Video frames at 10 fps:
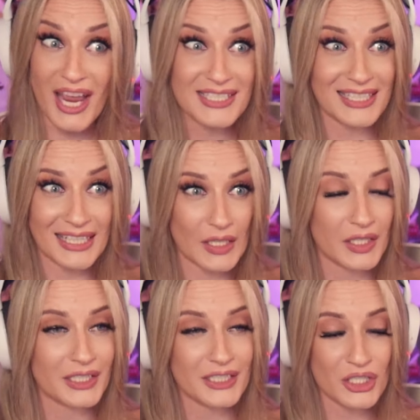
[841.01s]
try to
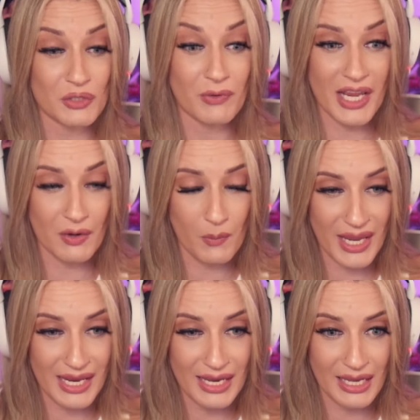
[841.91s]
kill her. She ran
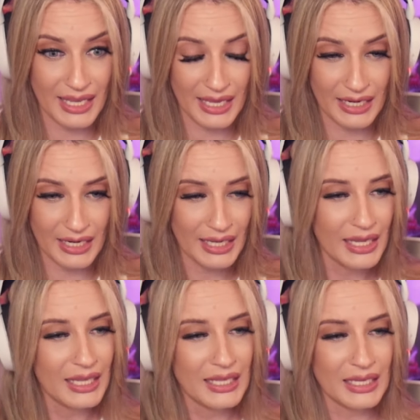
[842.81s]
away again.
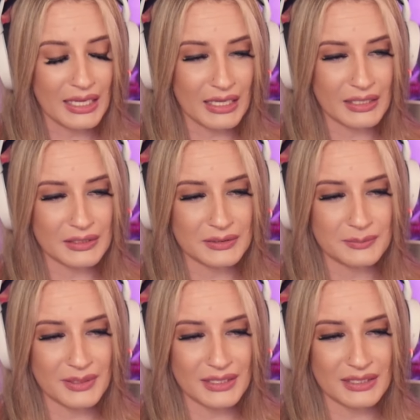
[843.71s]

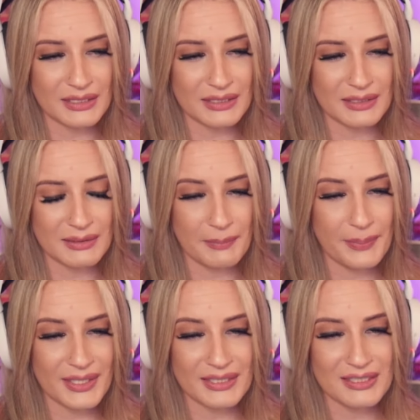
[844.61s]
Um
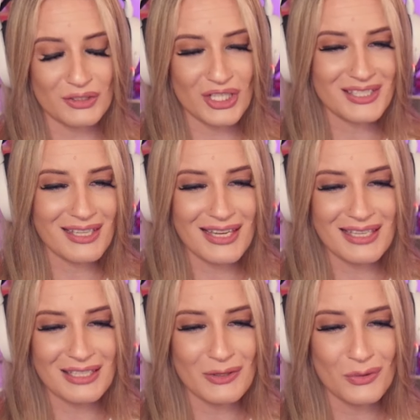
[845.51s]
but just
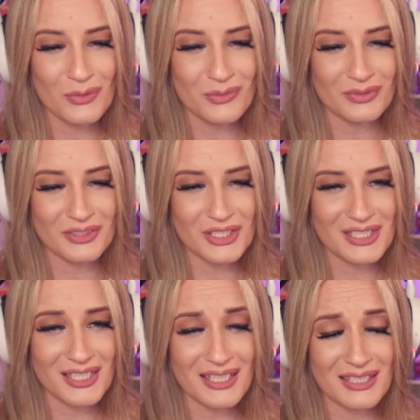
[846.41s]
like, you know,
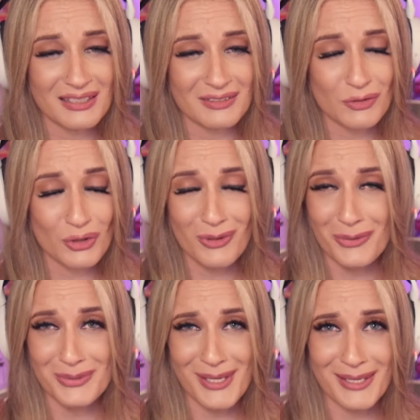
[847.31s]
just like
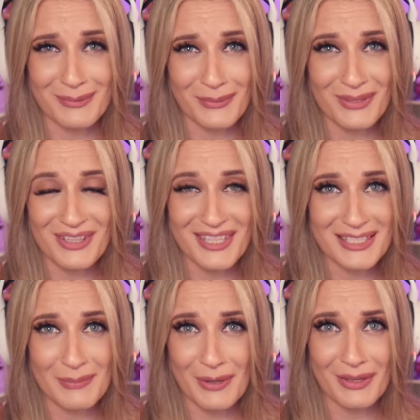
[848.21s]
Shiro said, one of the
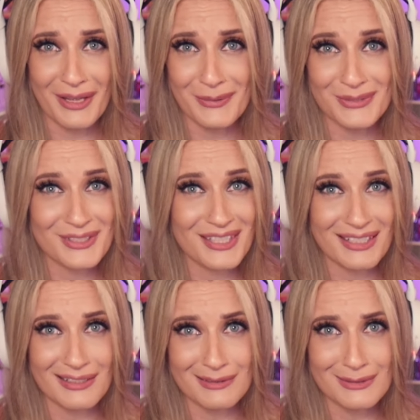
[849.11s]
things about Laios is
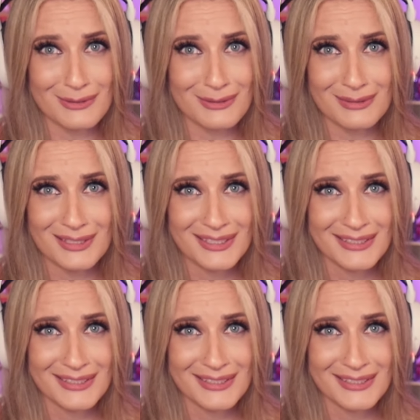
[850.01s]
that he's just